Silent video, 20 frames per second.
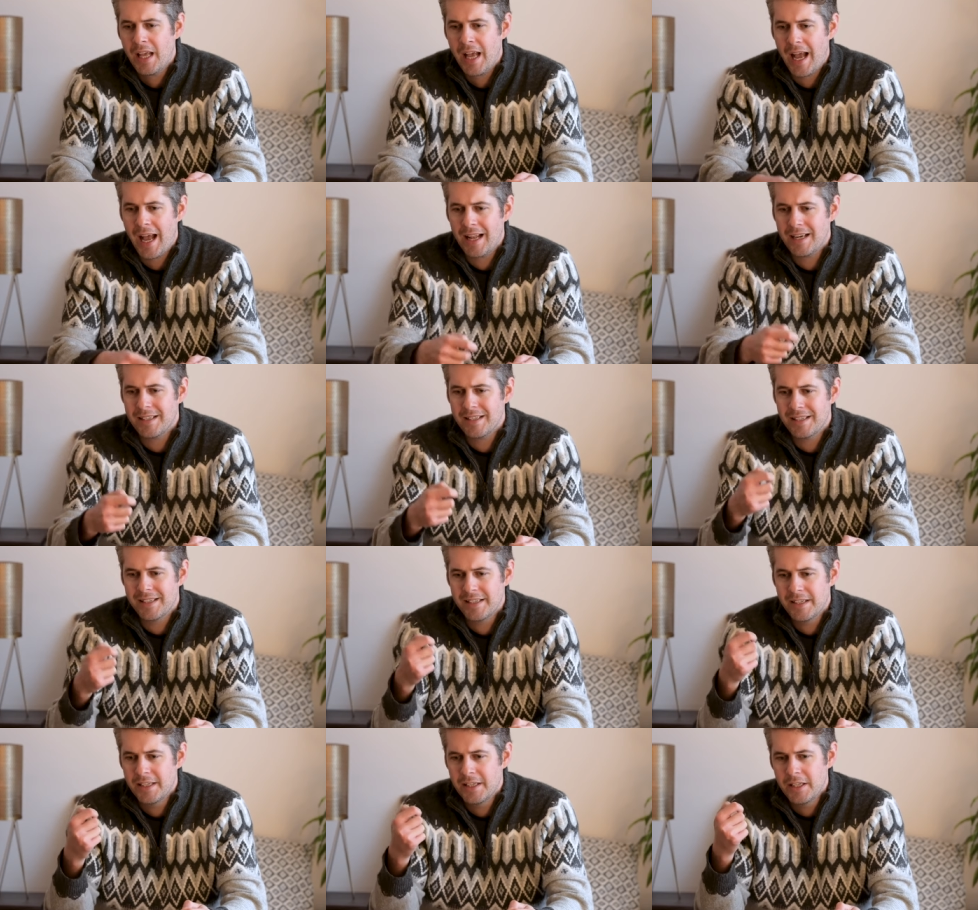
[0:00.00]

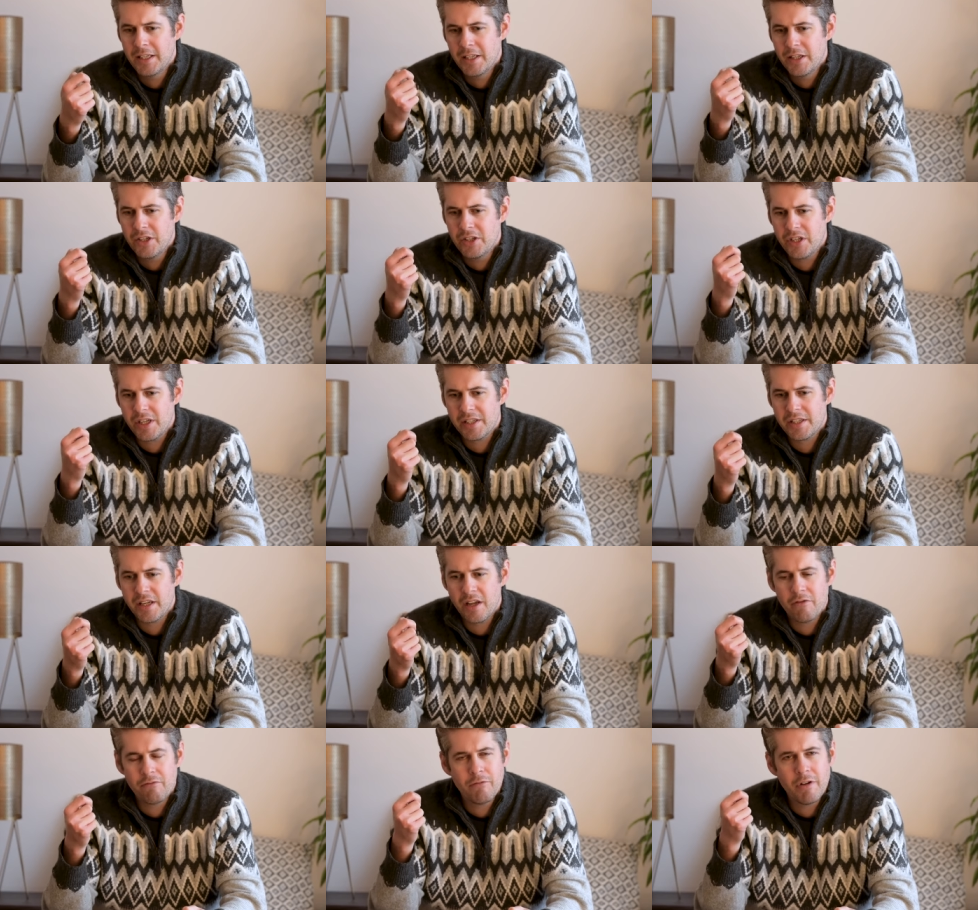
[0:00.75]
and
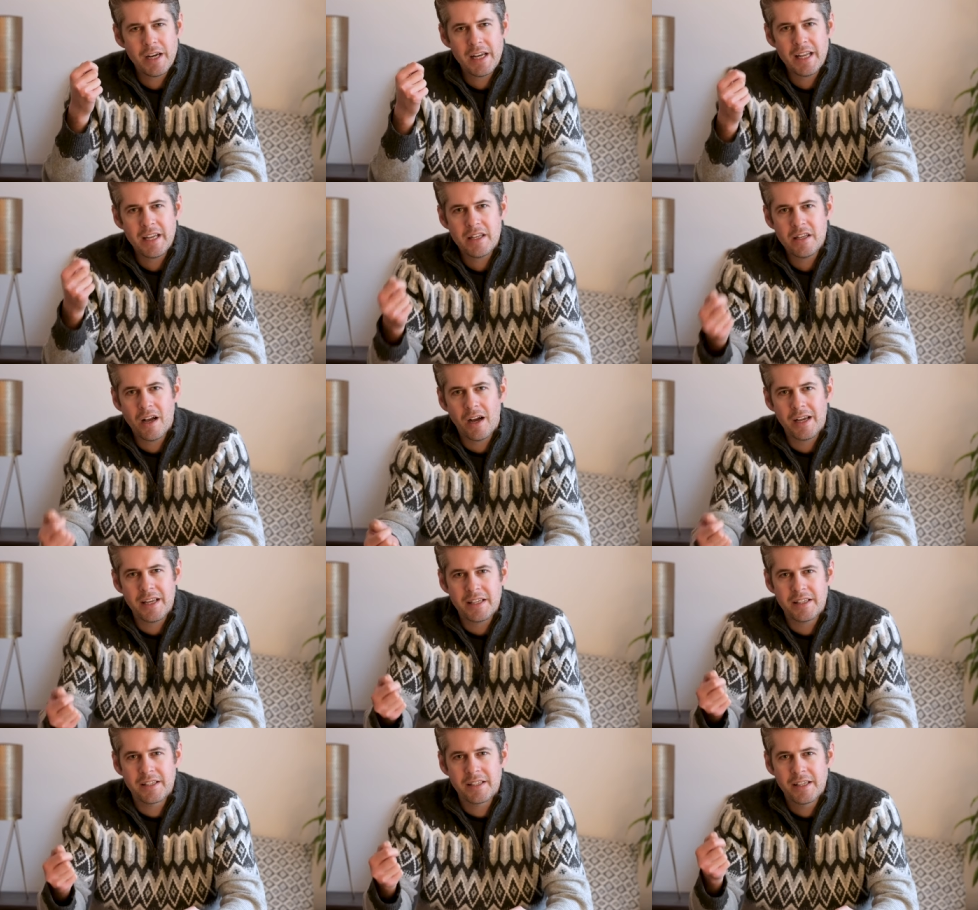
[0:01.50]
just a really
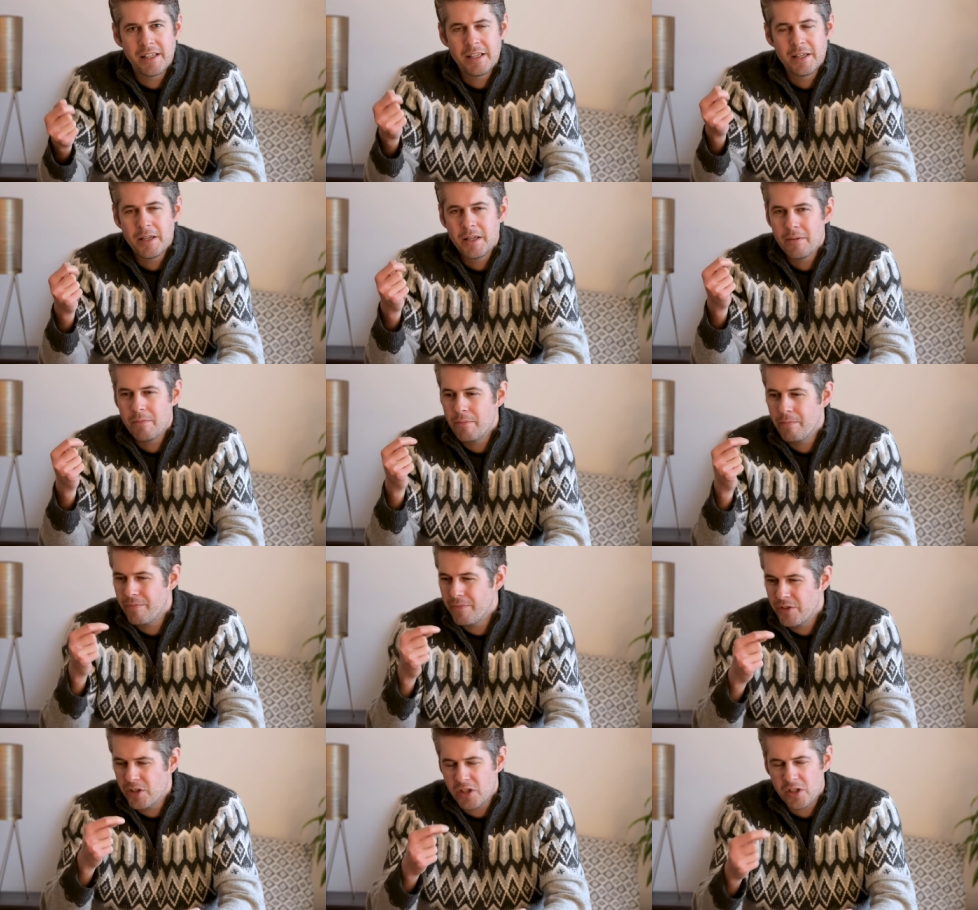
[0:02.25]
nice,
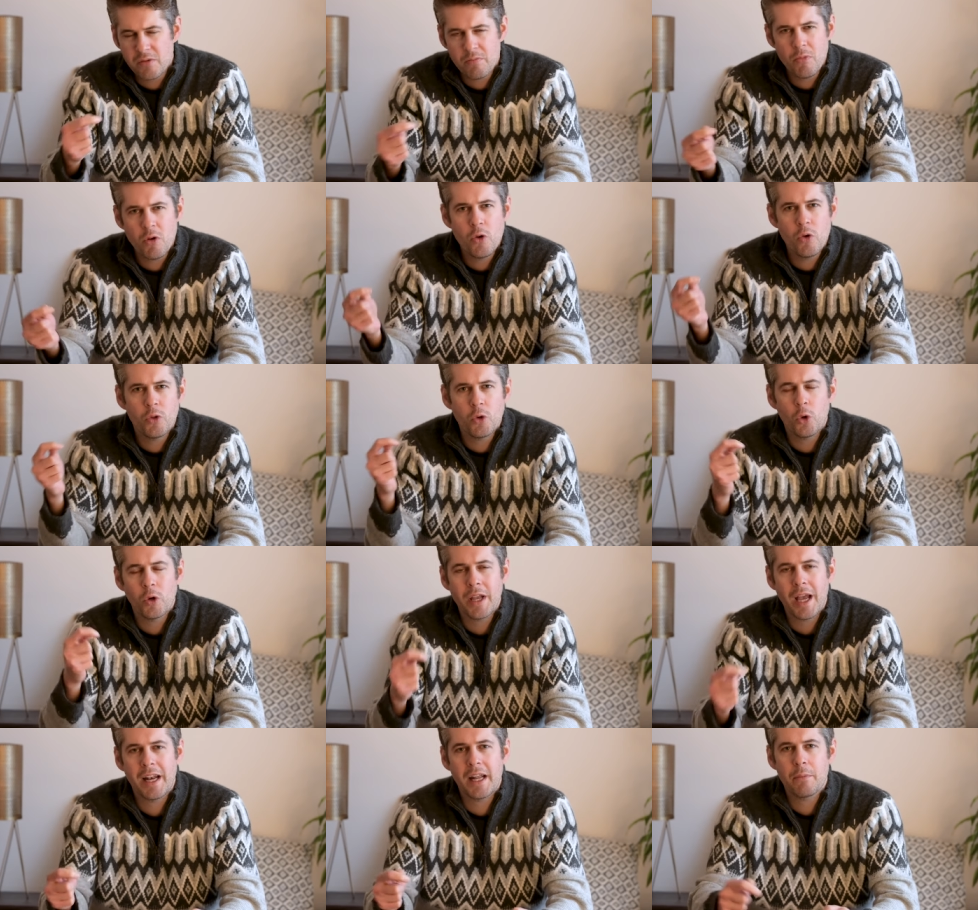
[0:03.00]
smooth,
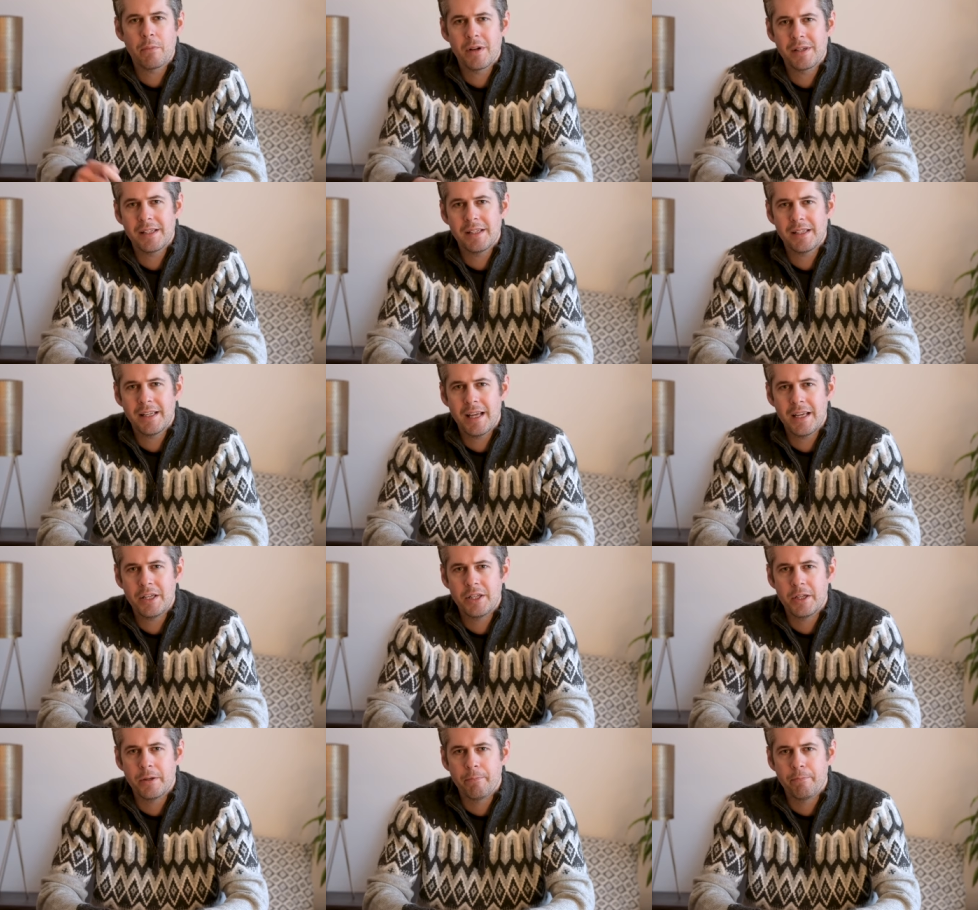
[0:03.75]
organic
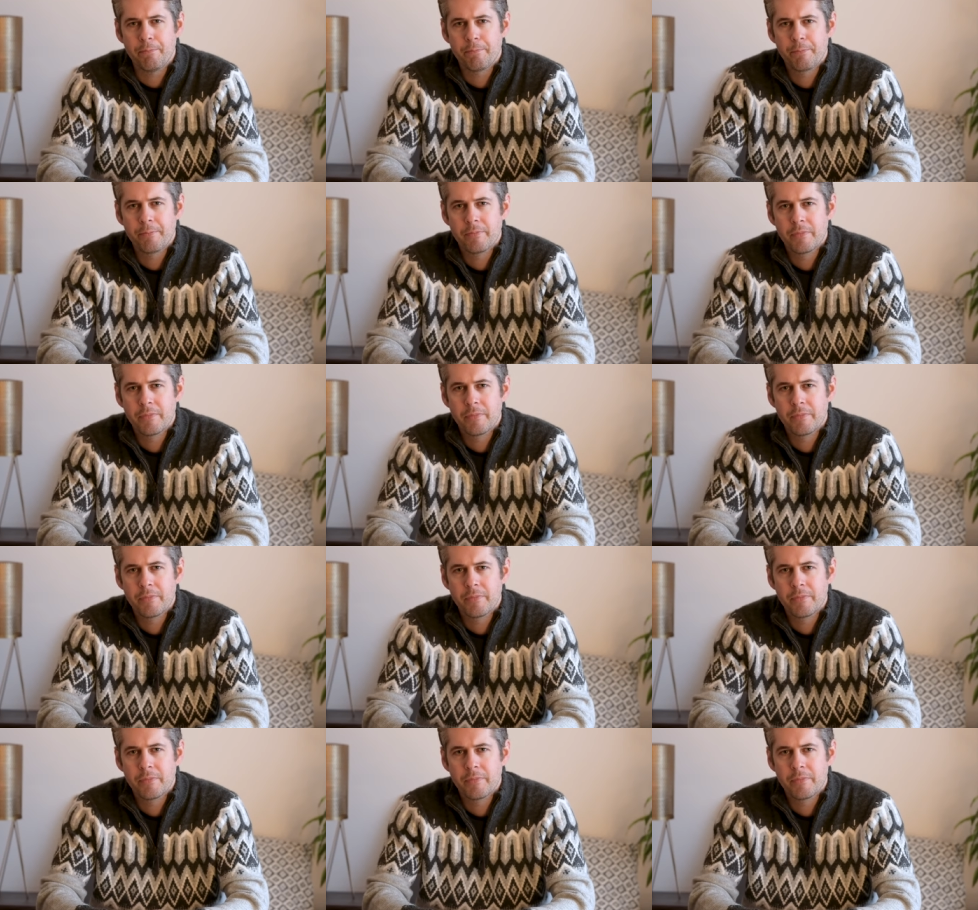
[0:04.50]
presentation.